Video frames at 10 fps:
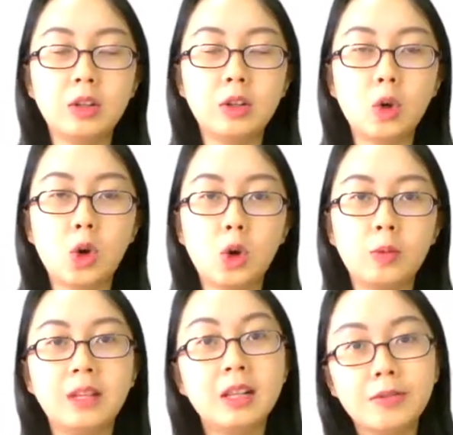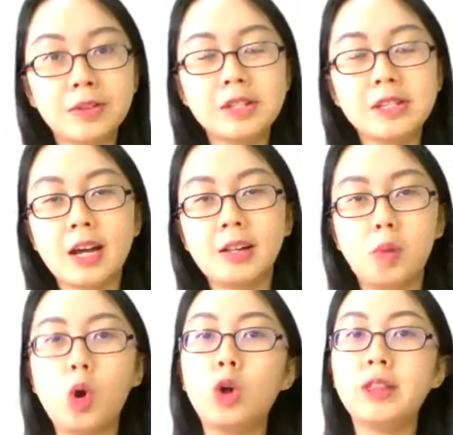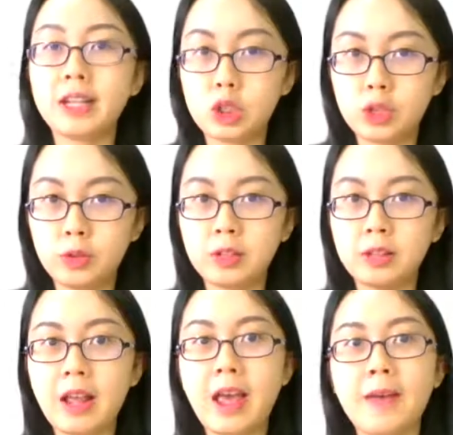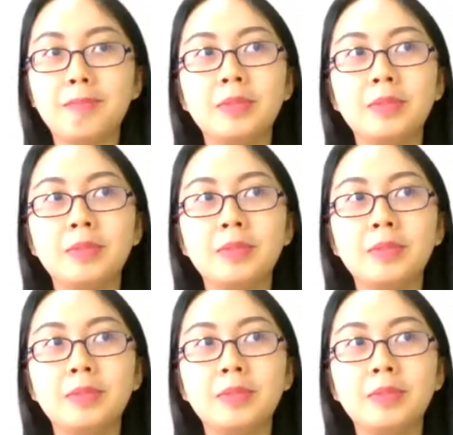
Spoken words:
your delivery style more natural and